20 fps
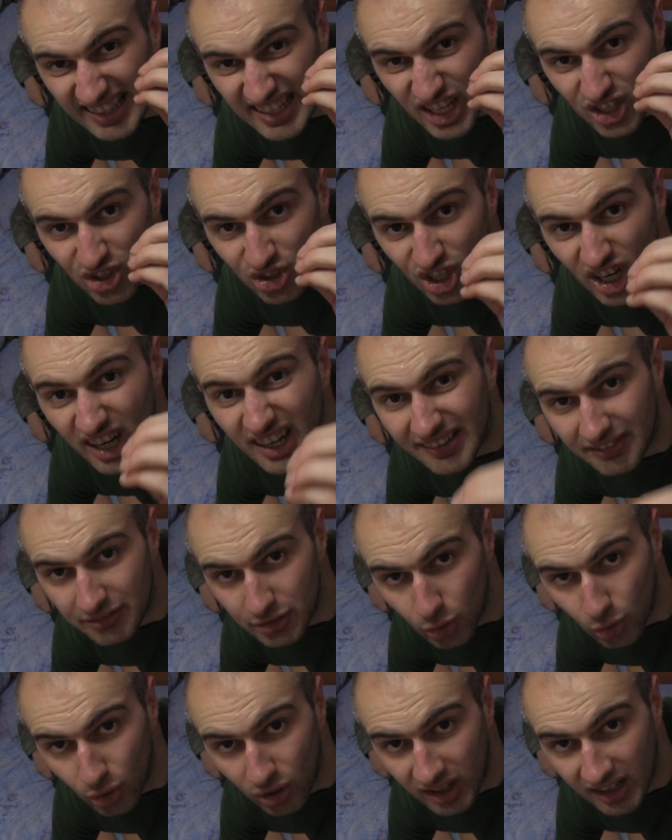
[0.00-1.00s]
I deserve
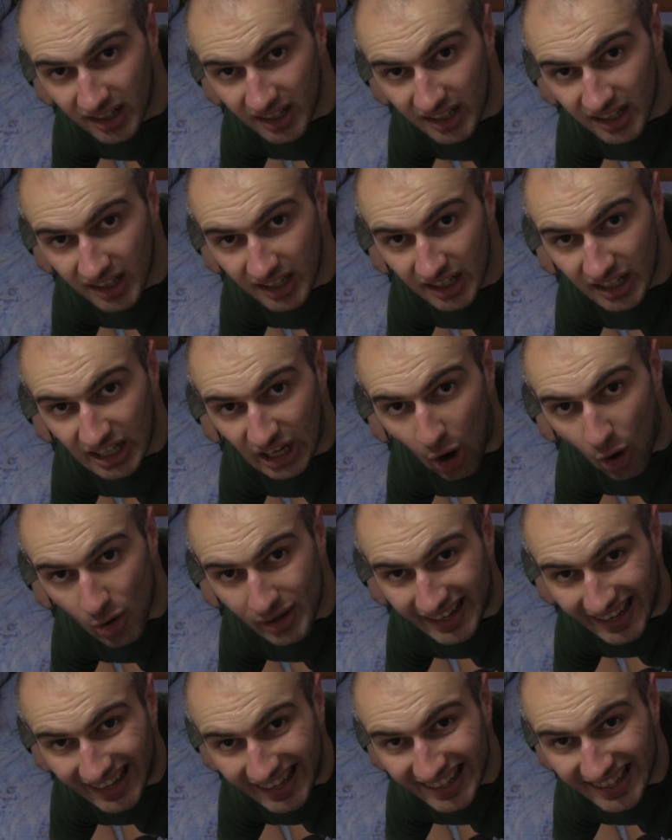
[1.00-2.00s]
you.
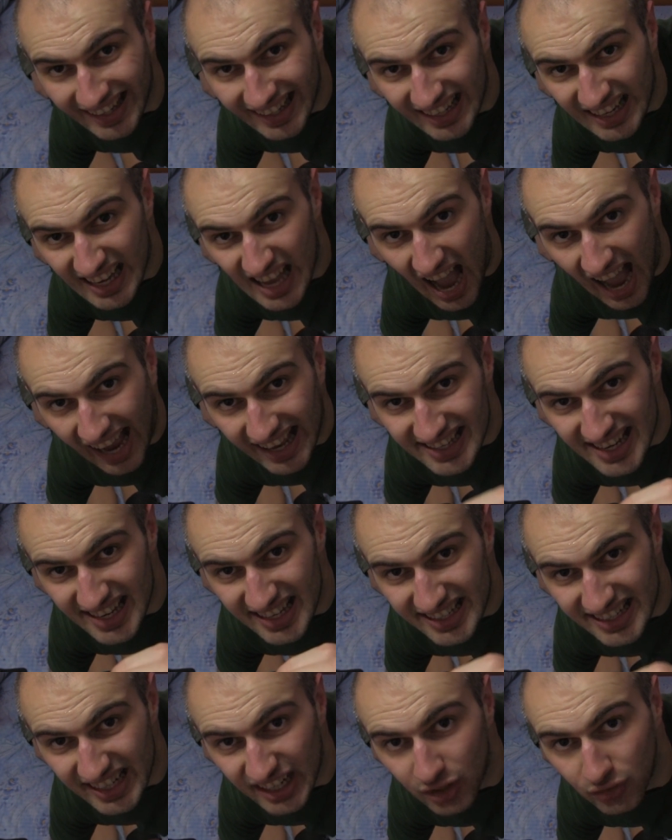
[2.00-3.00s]
Okay? I
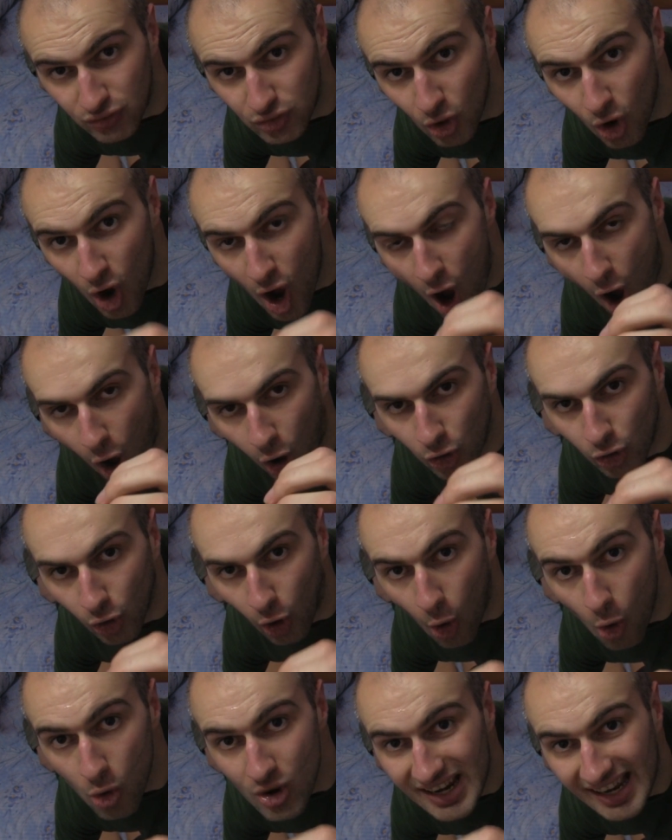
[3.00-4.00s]
deserve you on
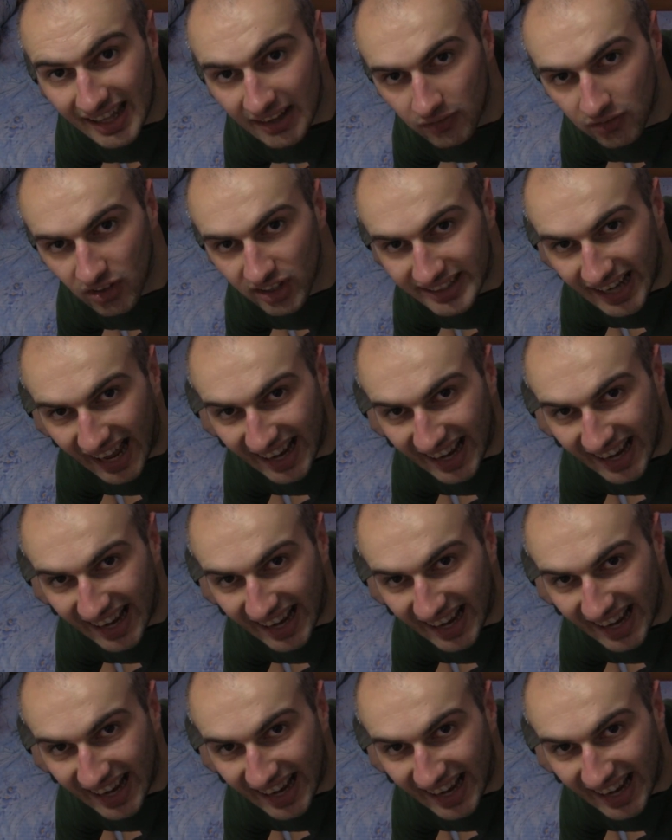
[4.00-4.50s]
all levels.